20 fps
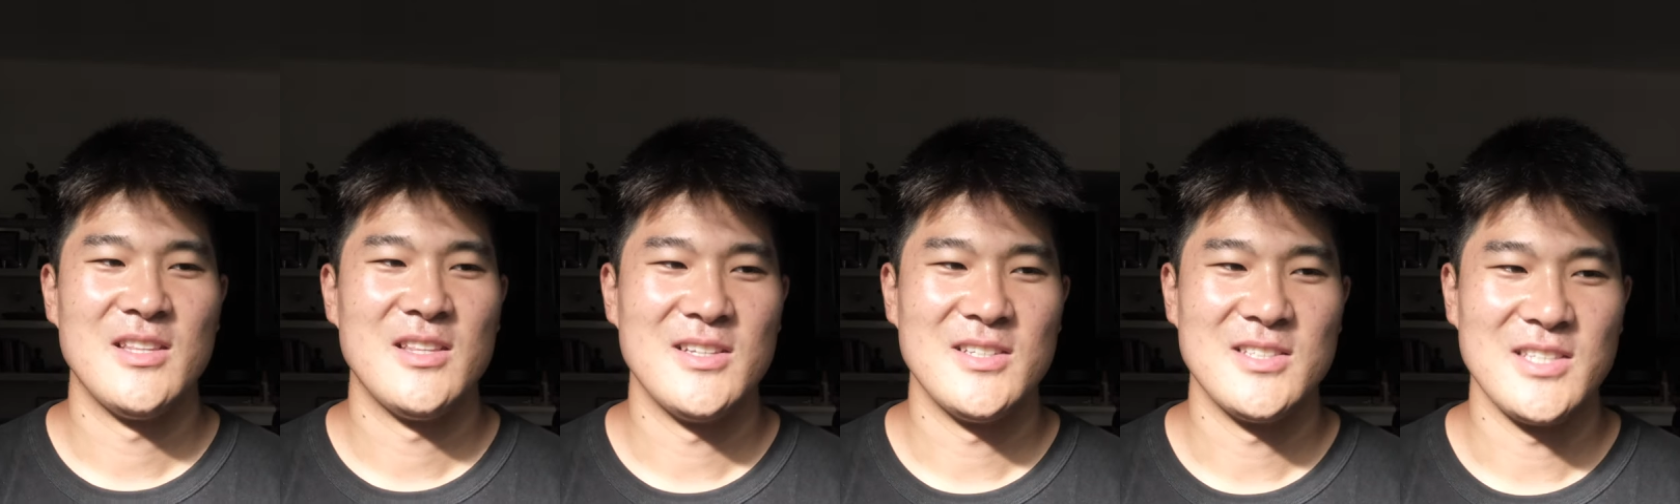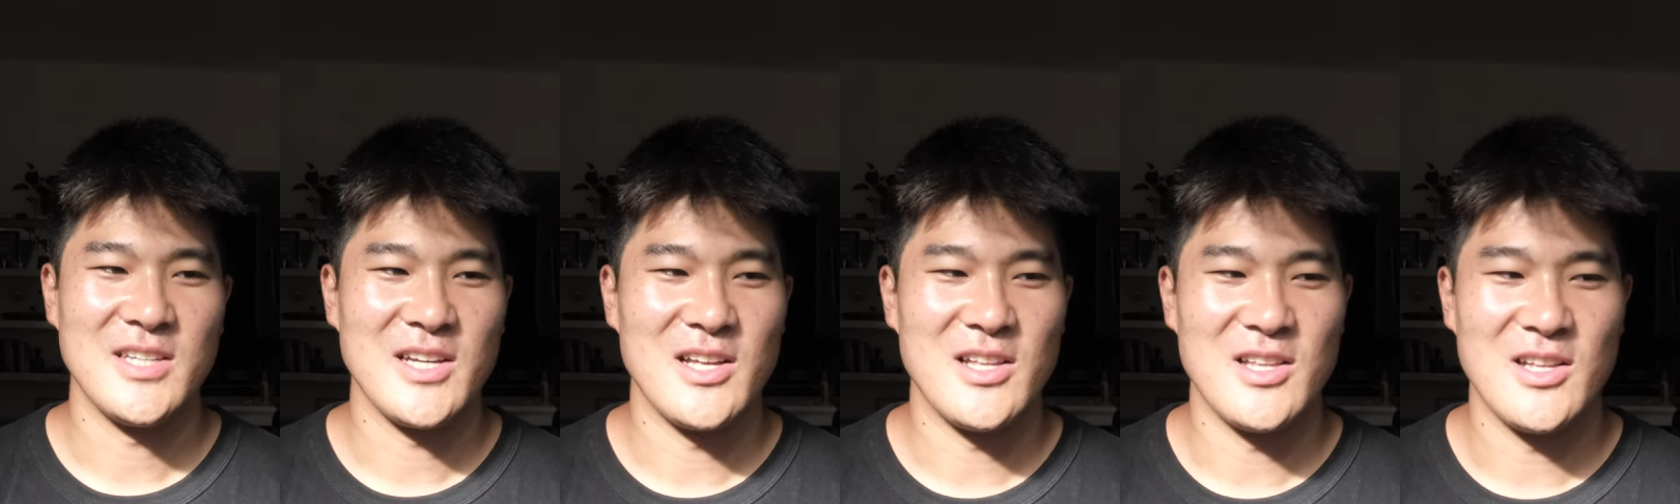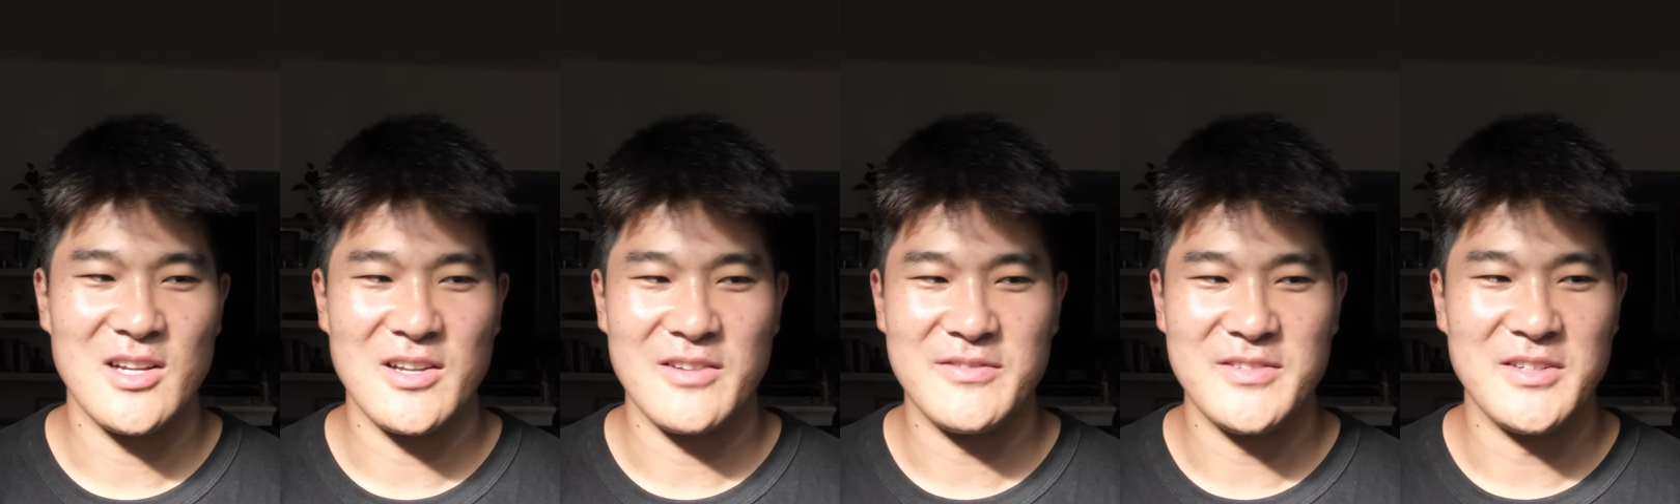There's like a
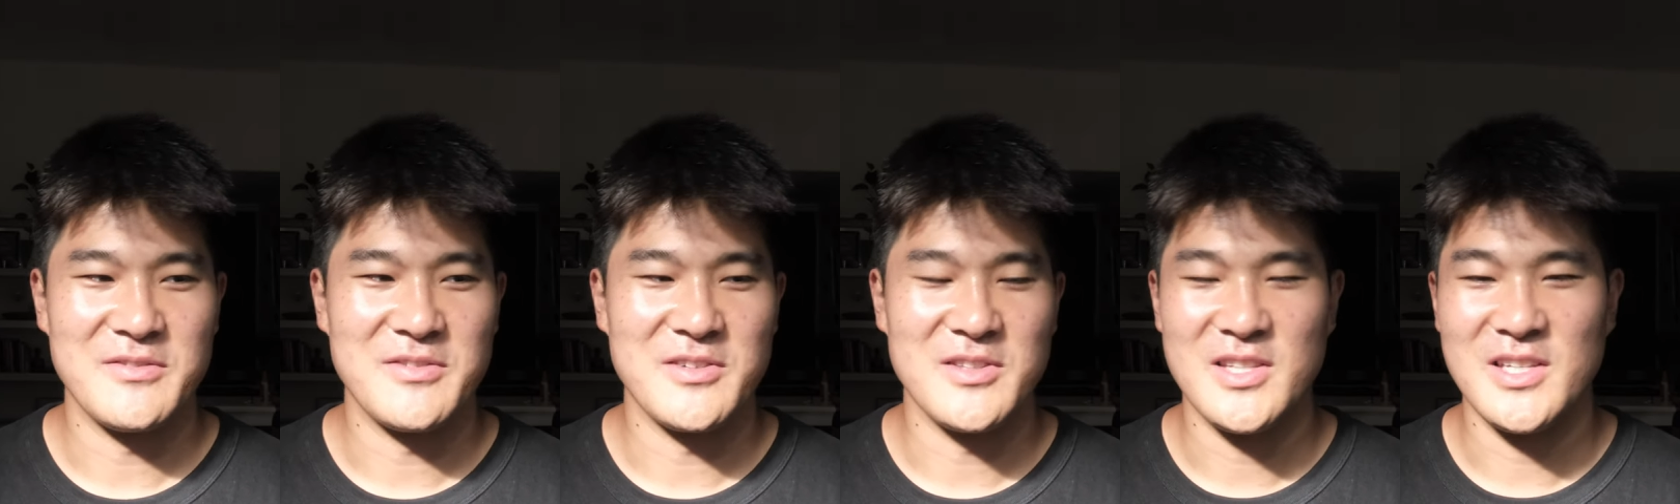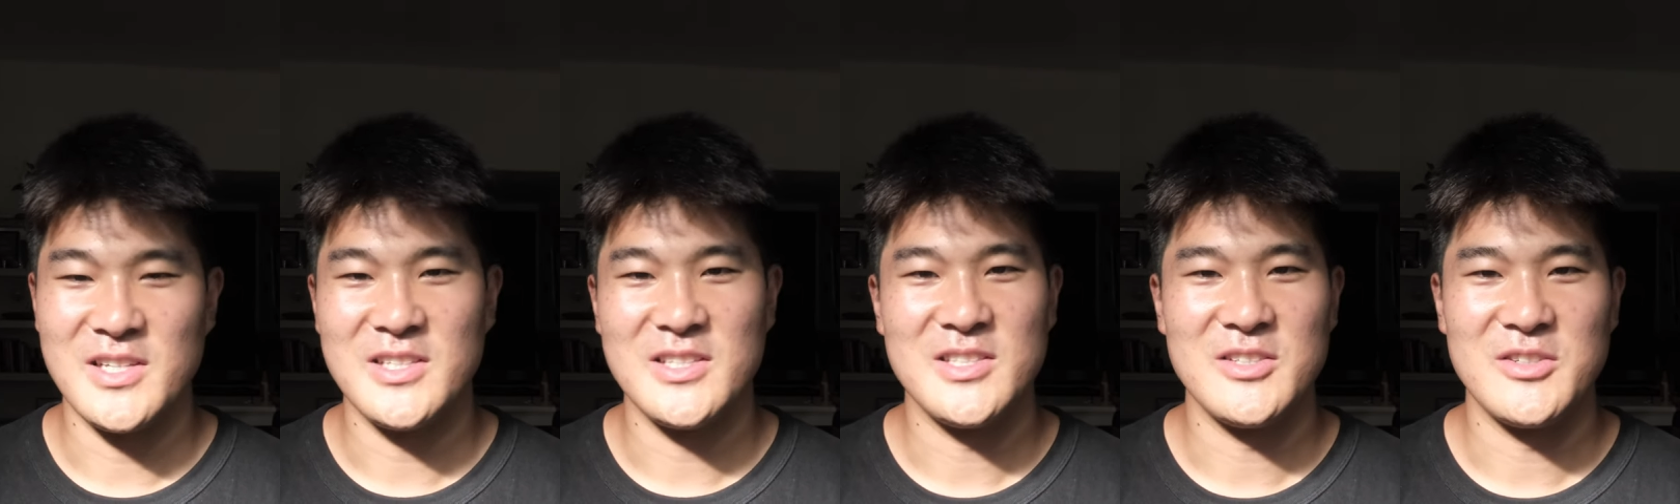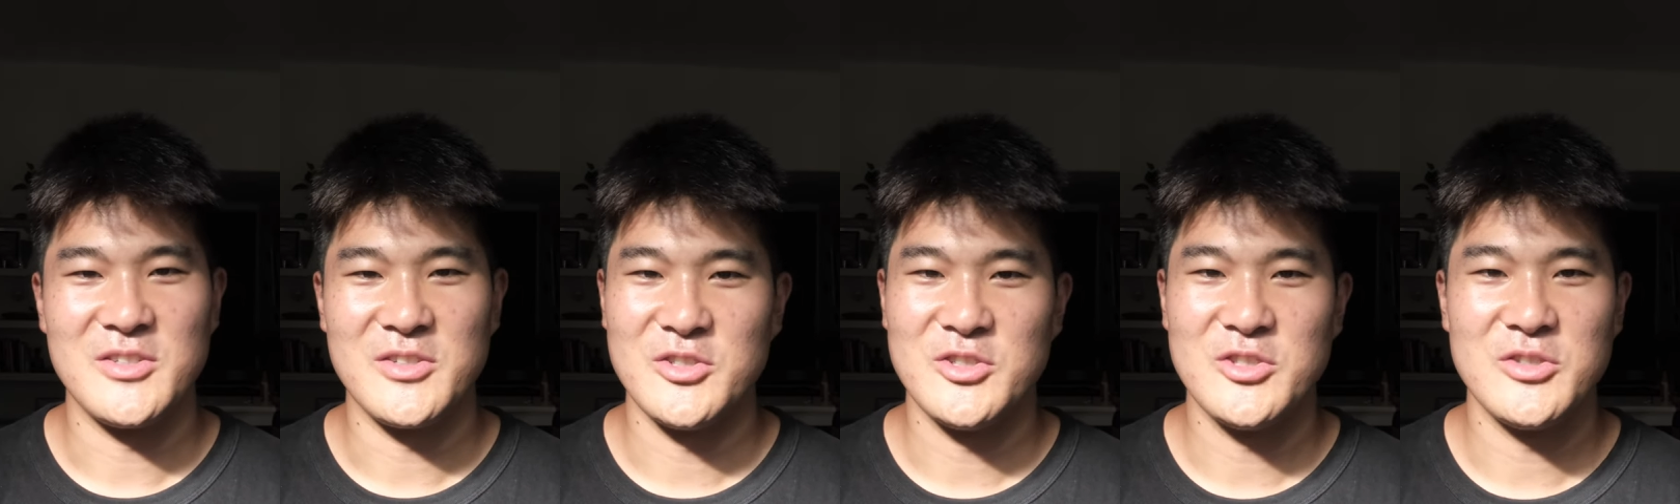lot of different things you
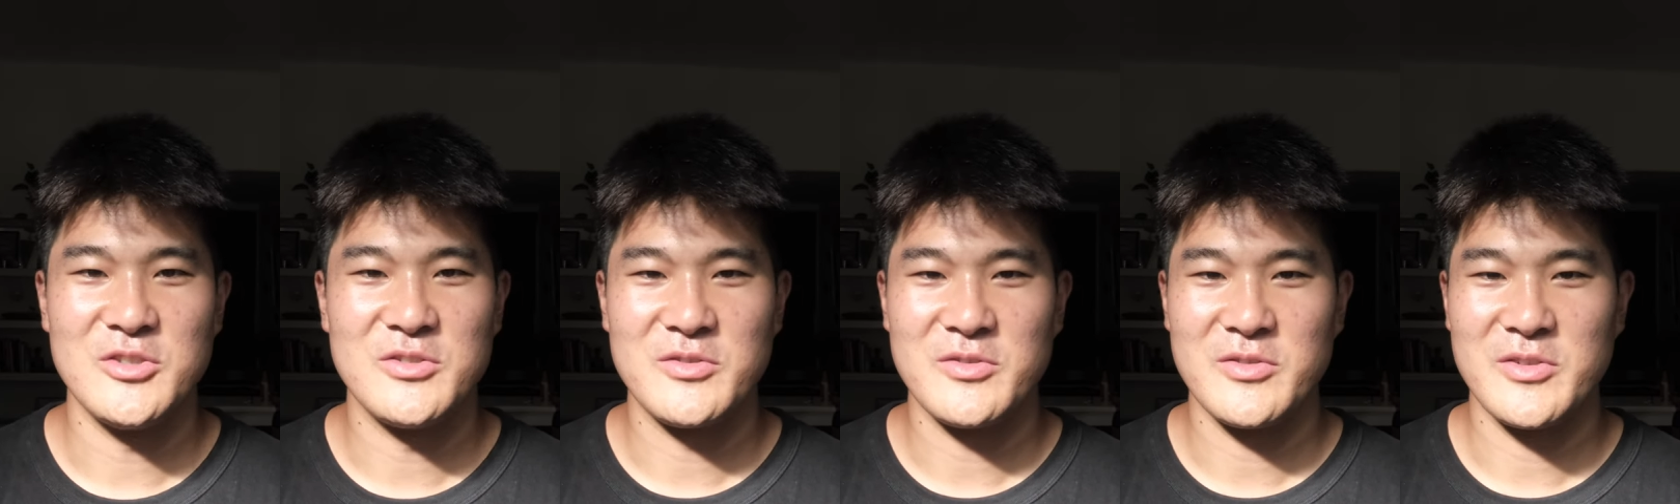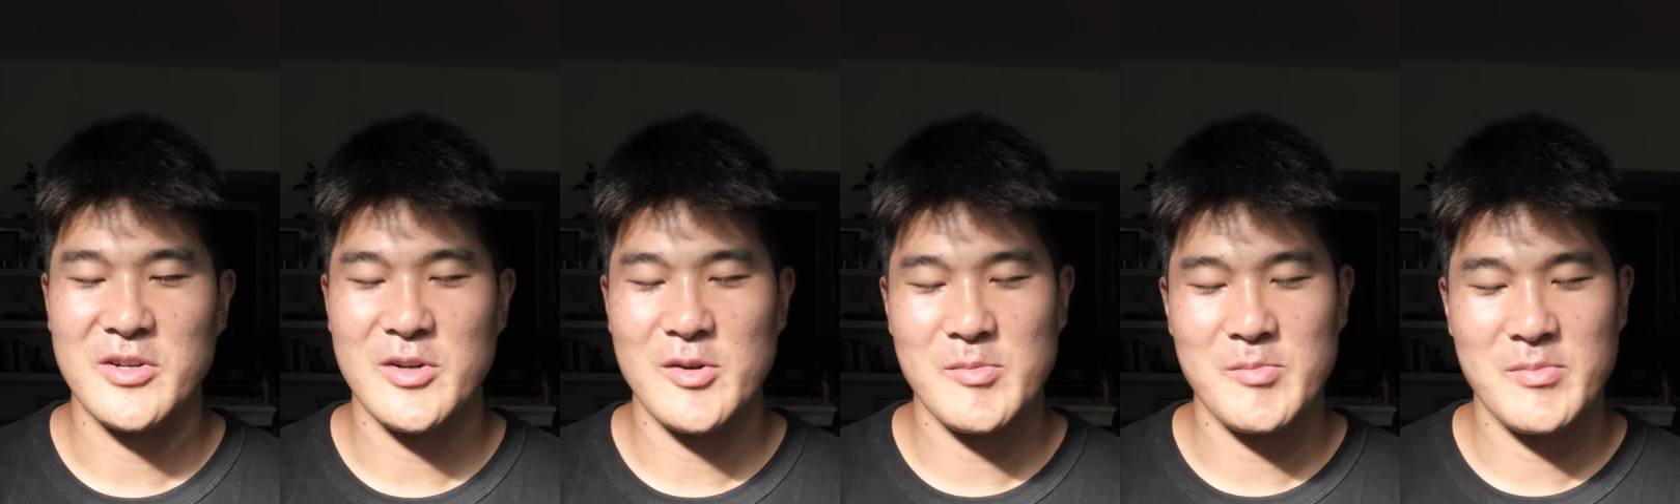can choose from.